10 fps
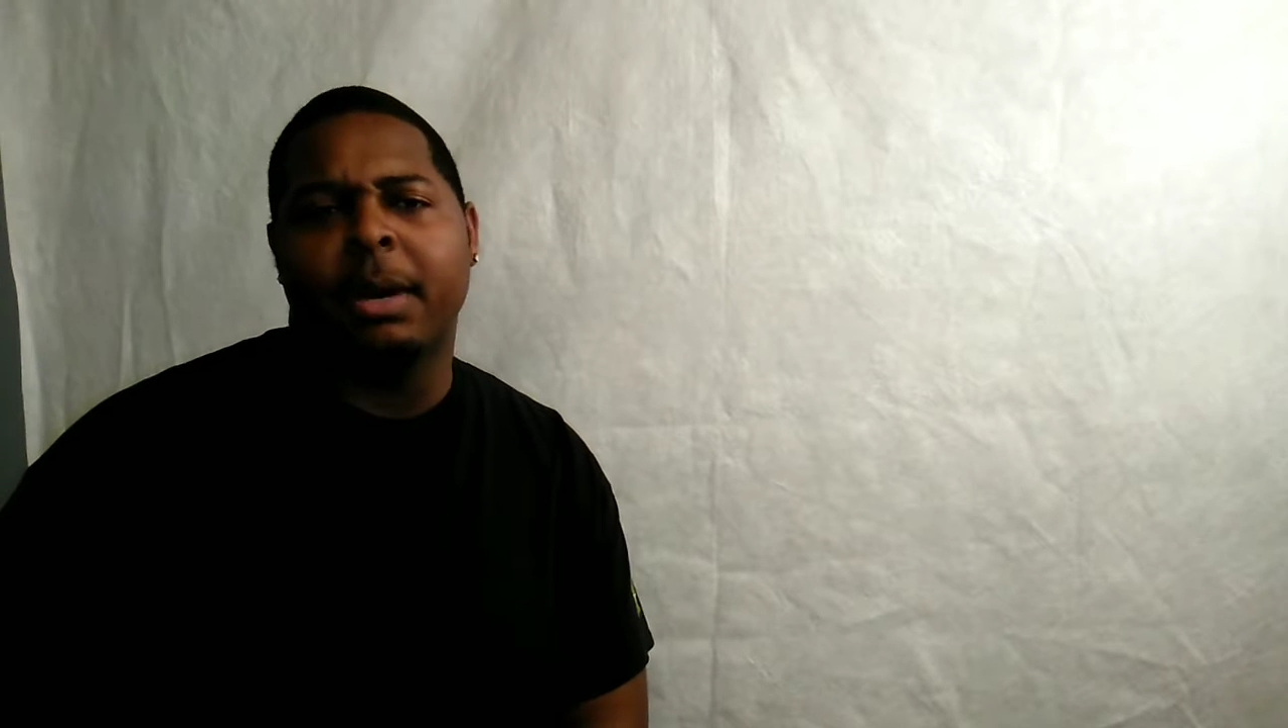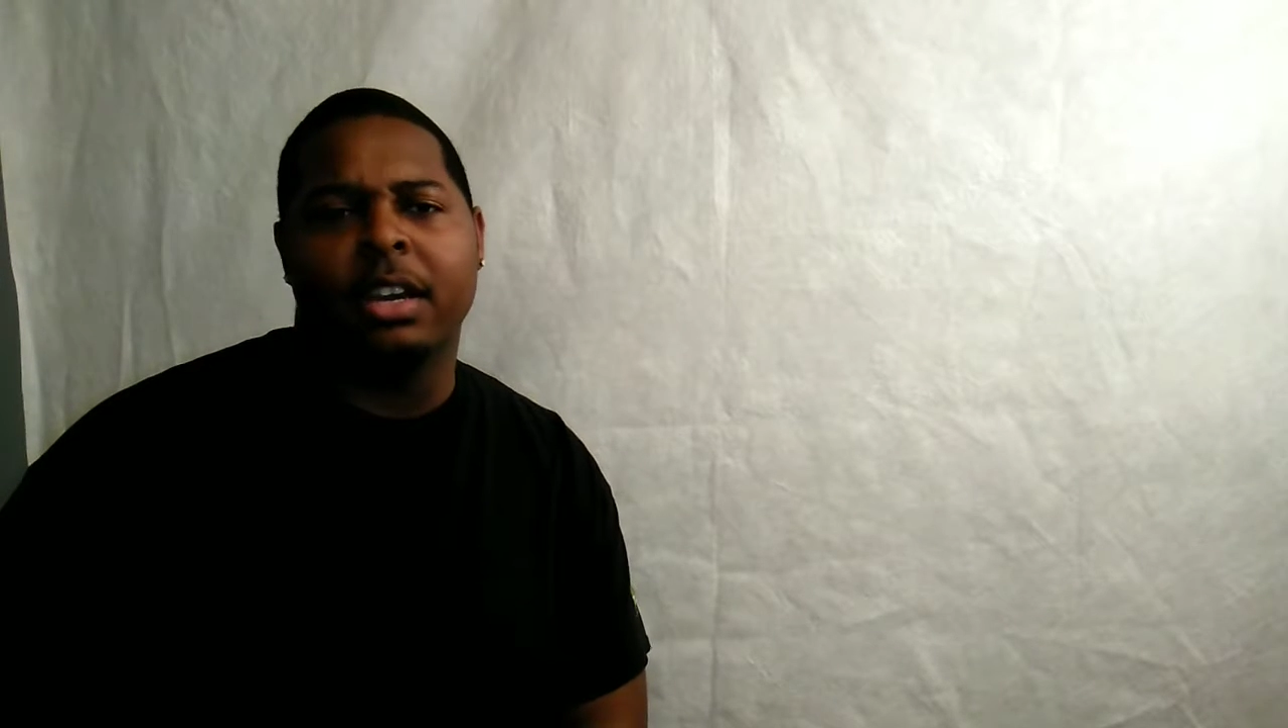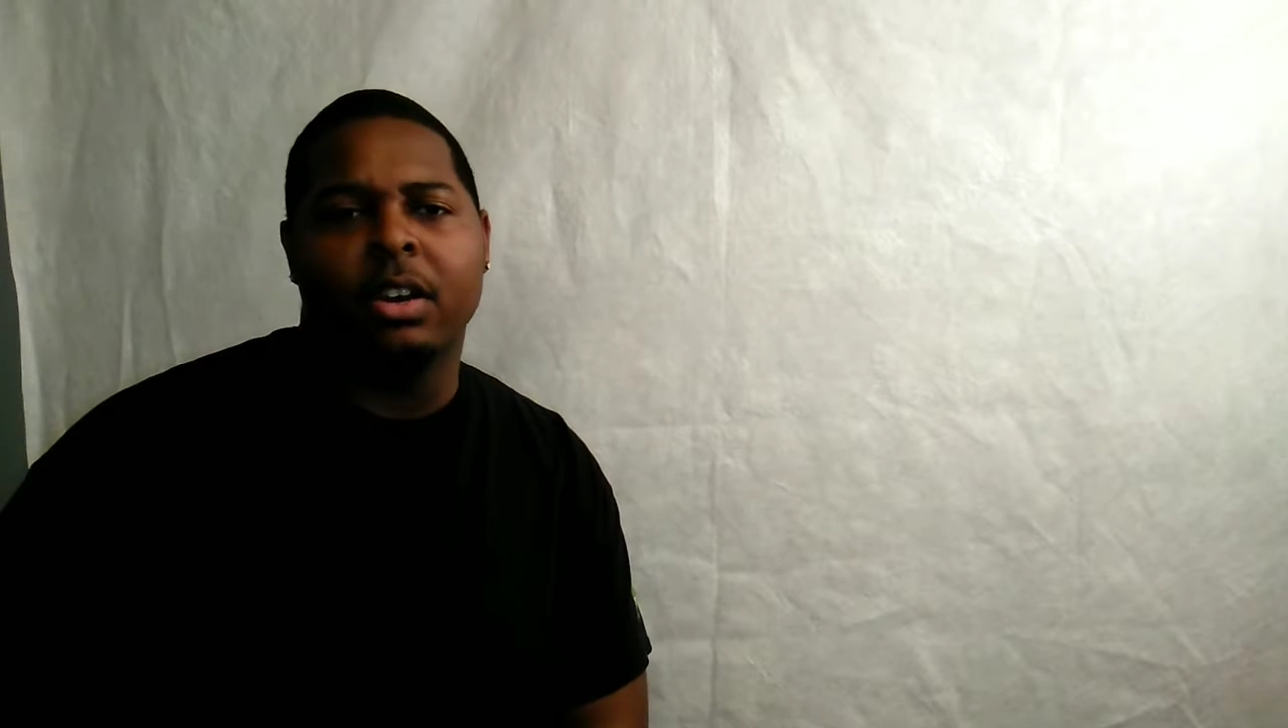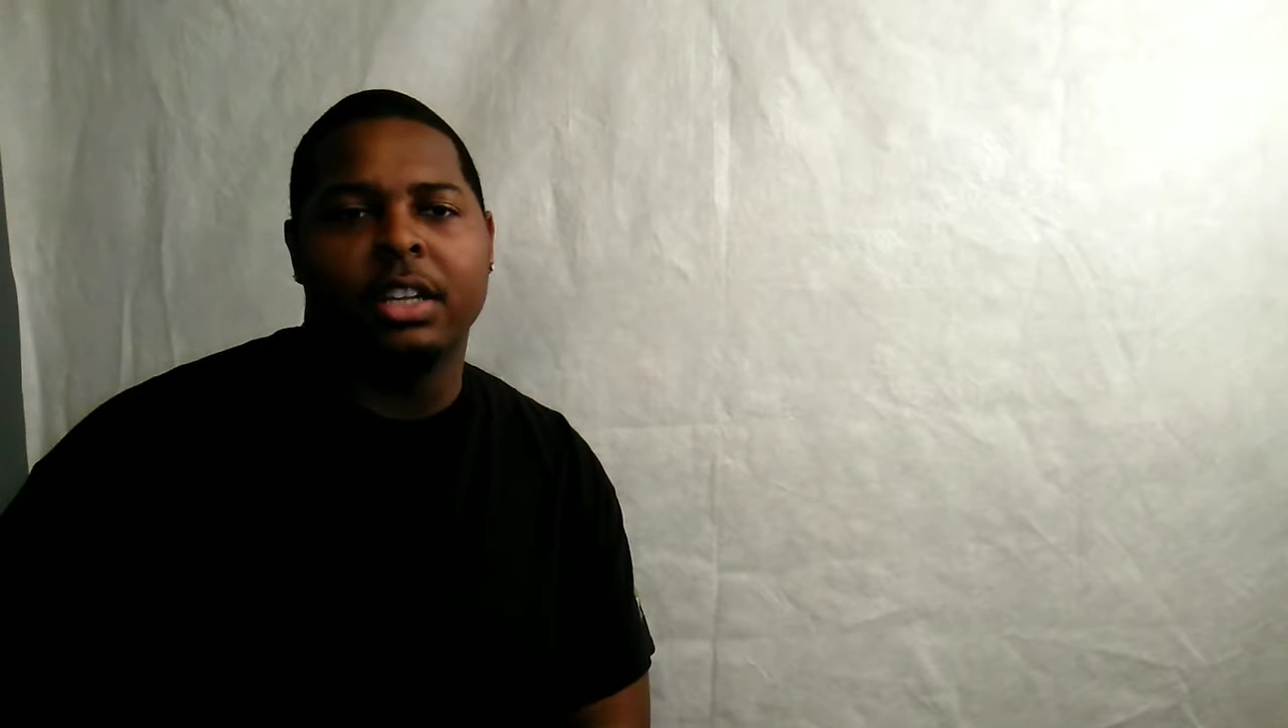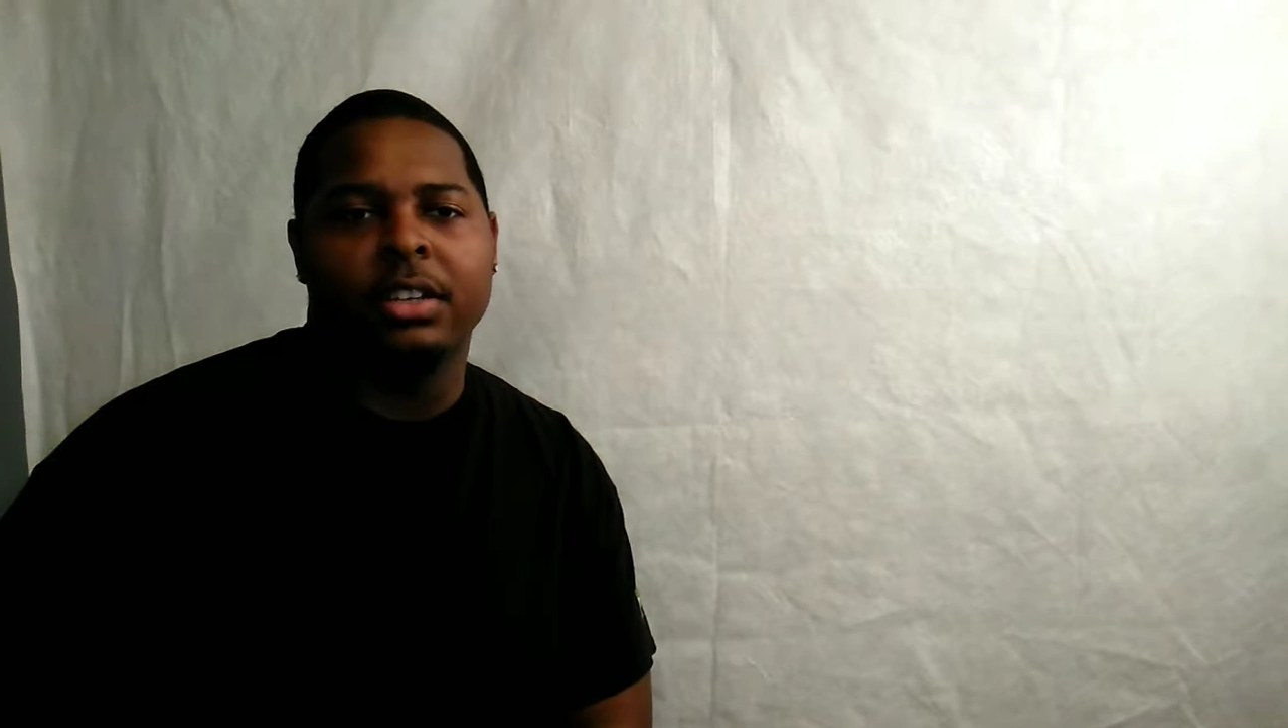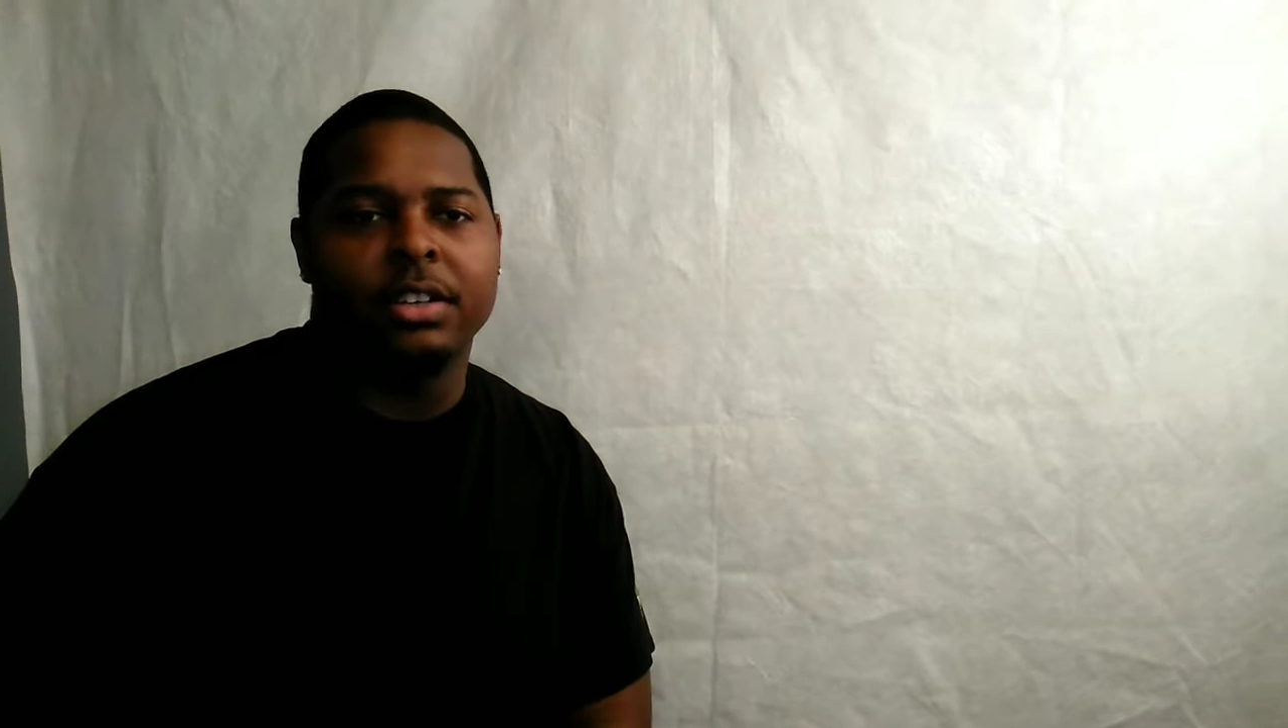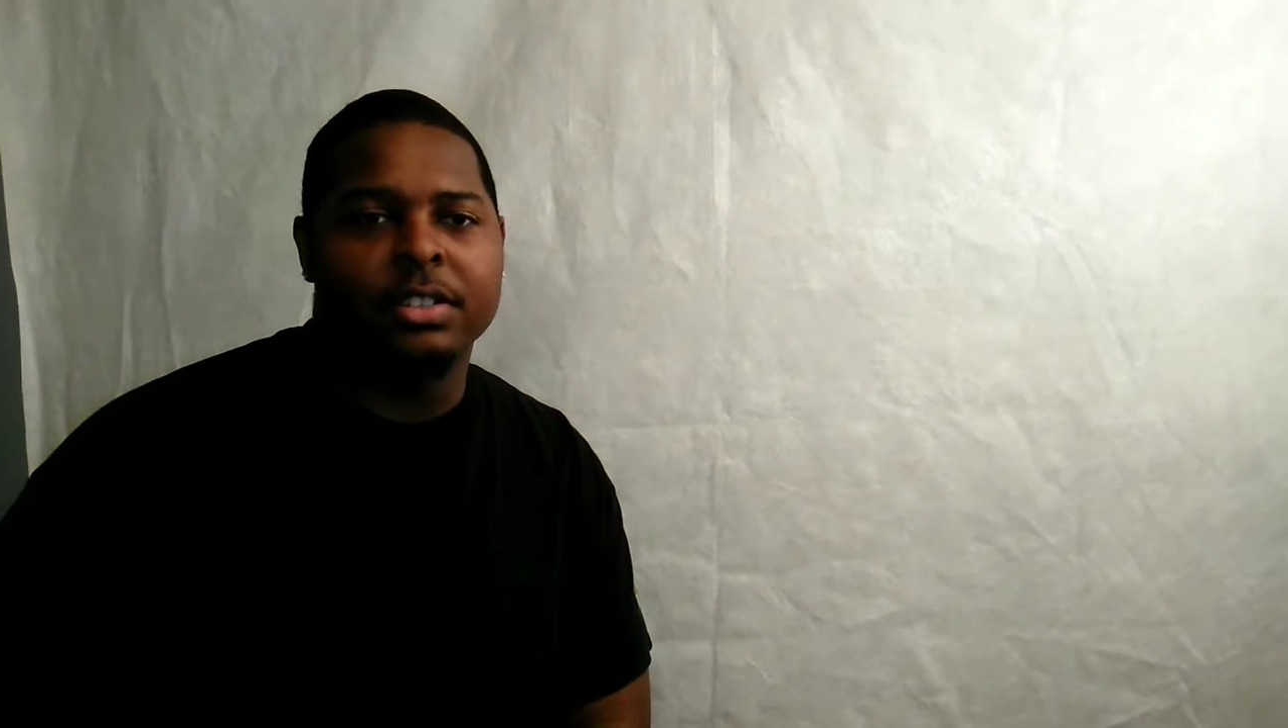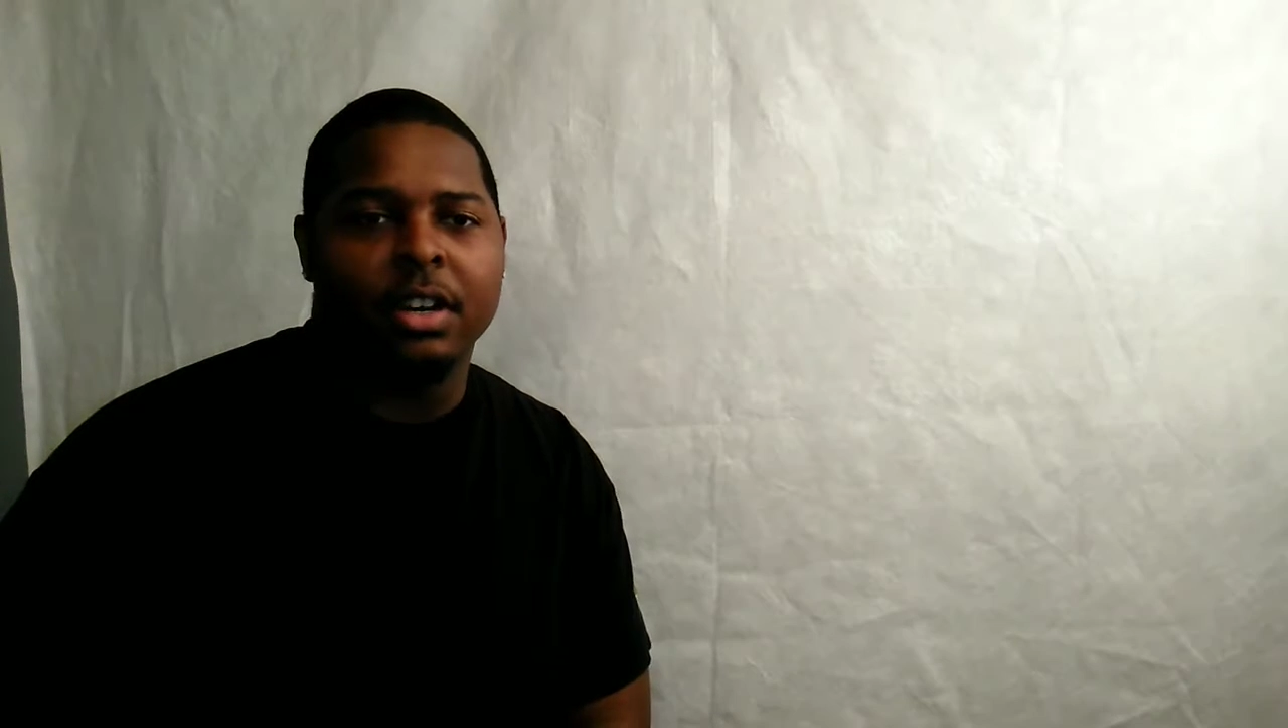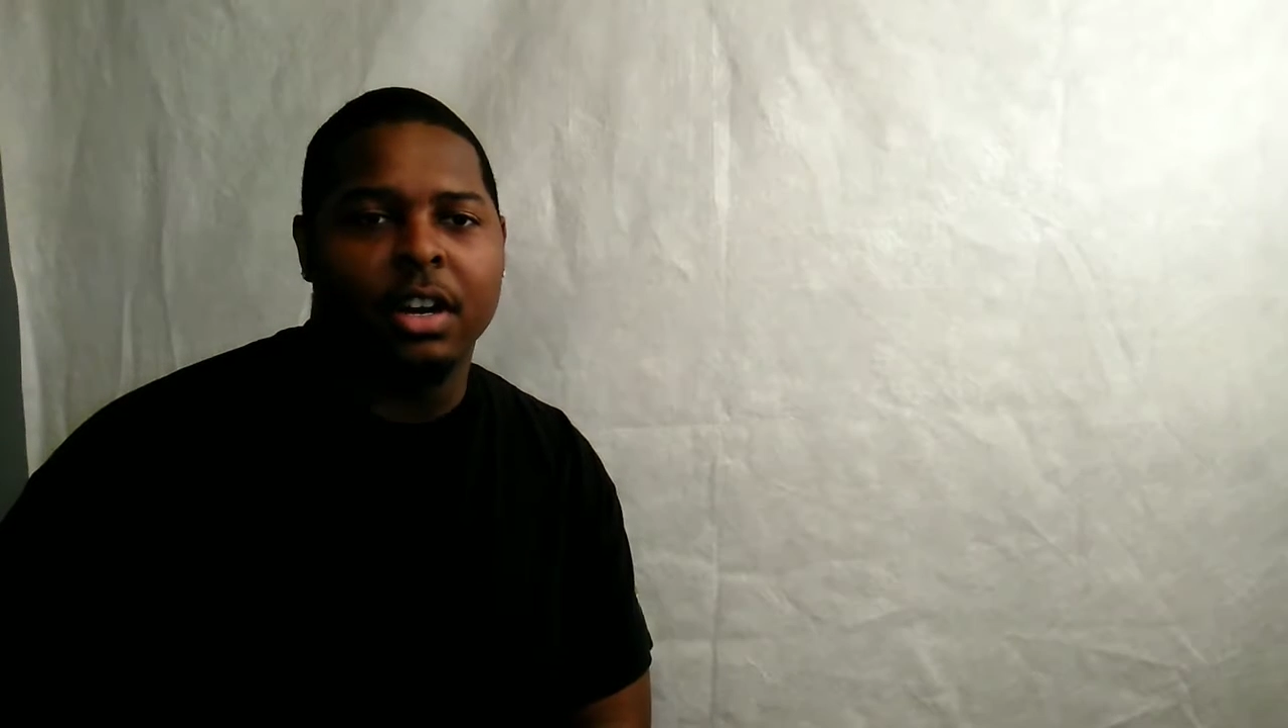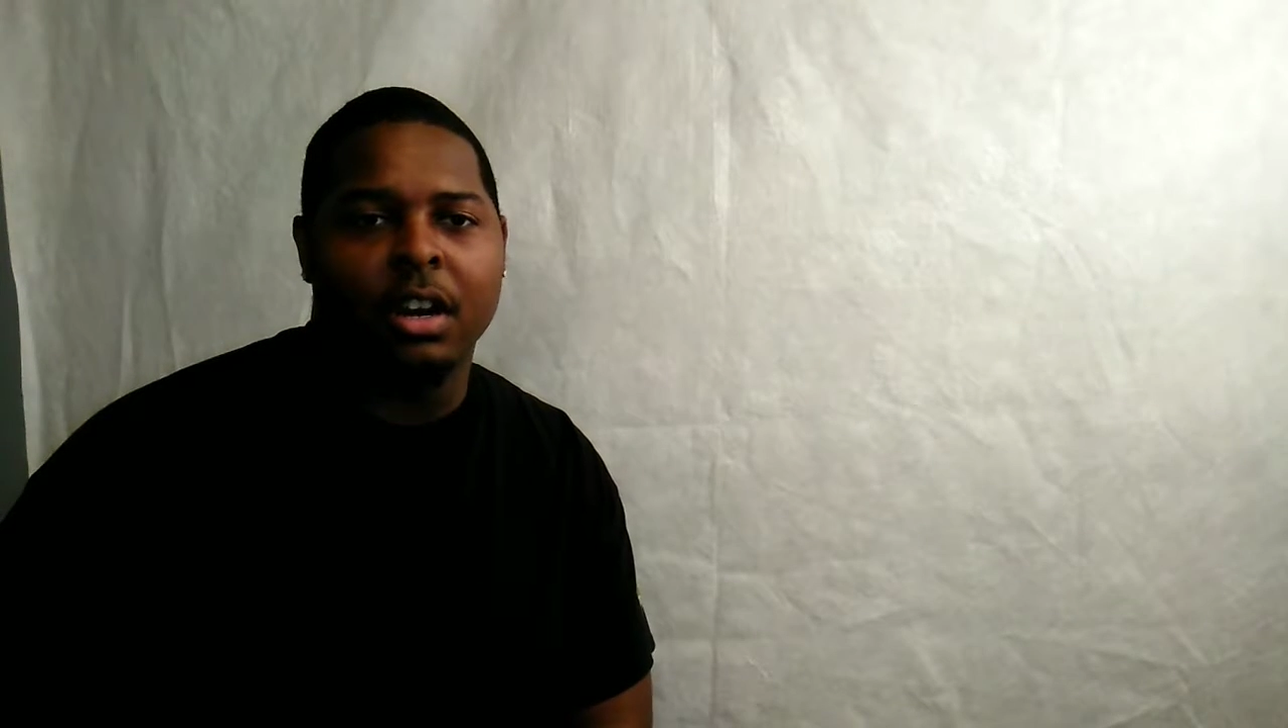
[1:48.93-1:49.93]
anybody can go out there and start